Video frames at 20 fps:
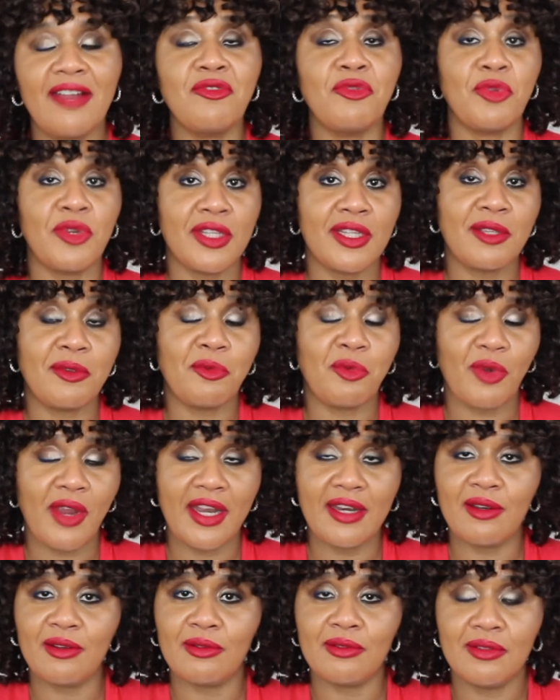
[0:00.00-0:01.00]
I've really
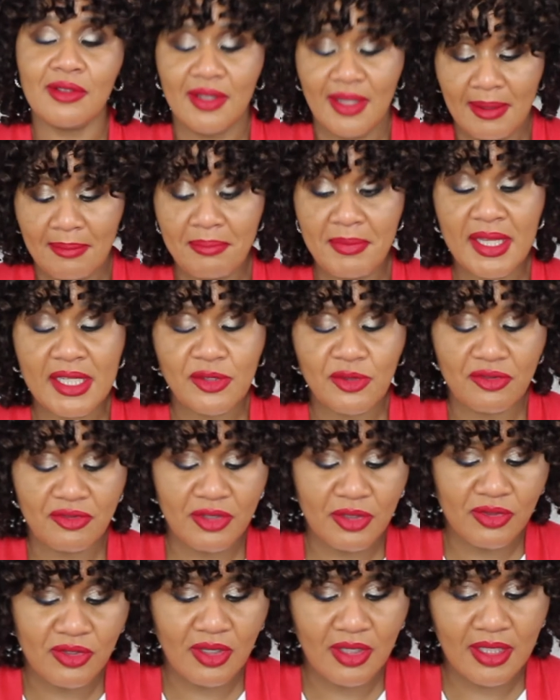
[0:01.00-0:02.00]
read mixed
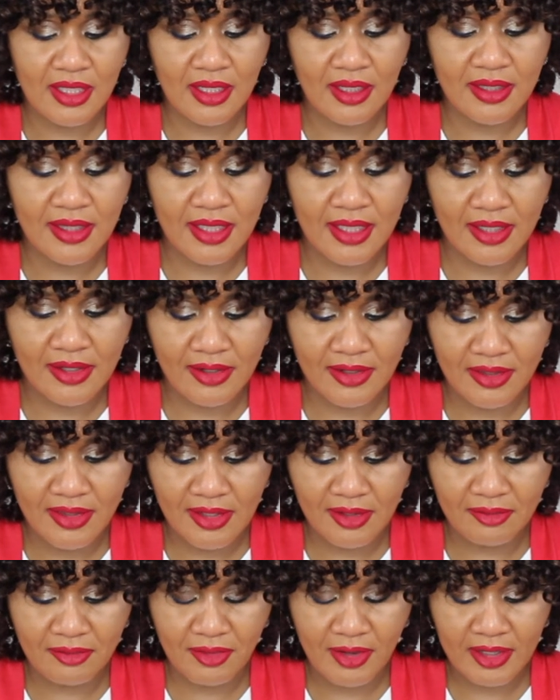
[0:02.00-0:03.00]
reviews on, on their,
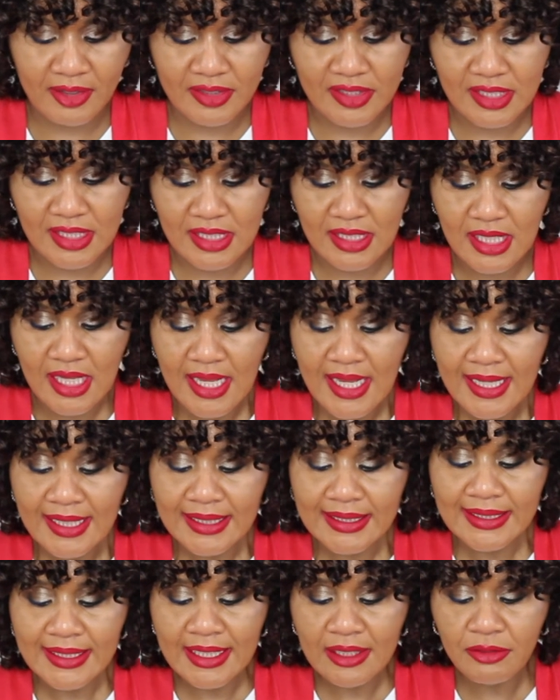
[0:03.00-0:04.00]
their fragrances.
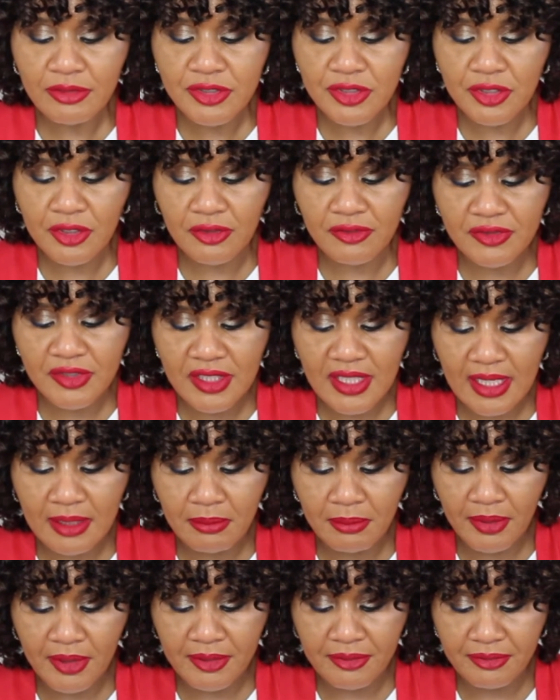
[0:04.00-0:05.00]
Clean Reserve
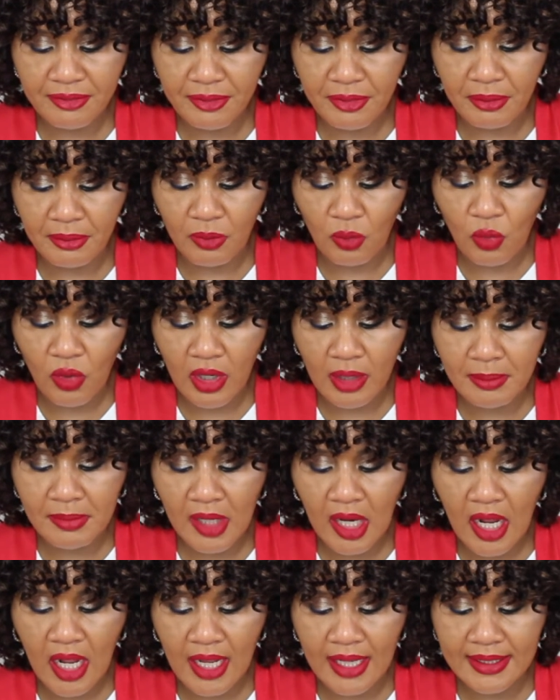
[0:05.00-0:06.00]
Scent Perfume,
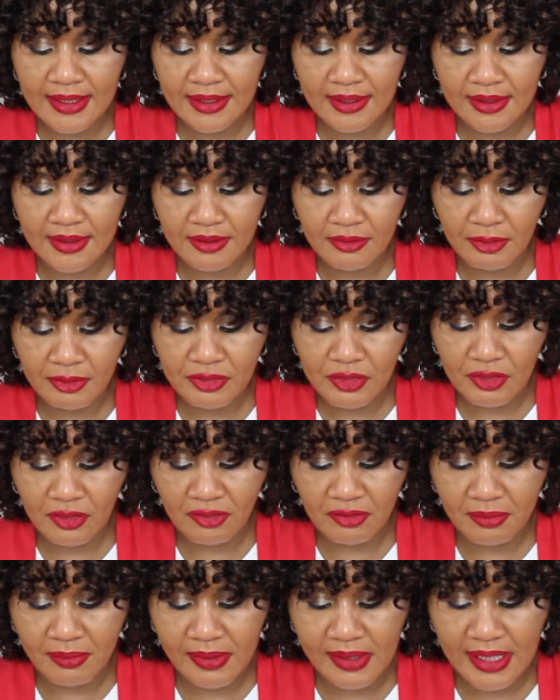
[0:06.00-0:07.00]
Warm Cotton
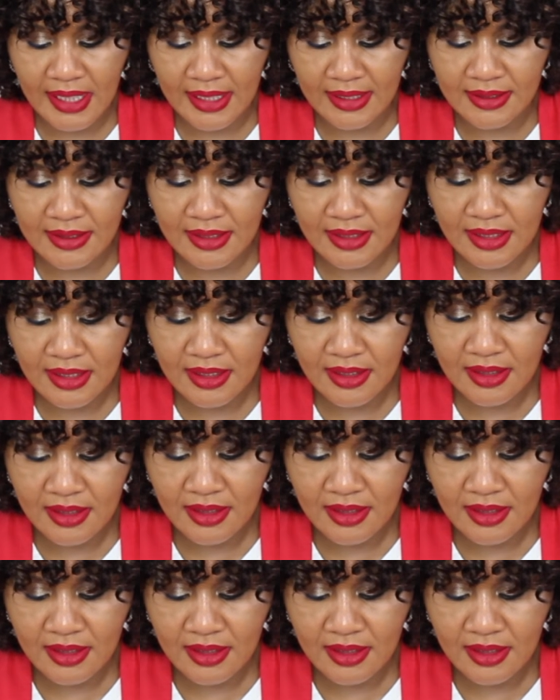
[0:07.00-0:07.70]
Reserve Blend.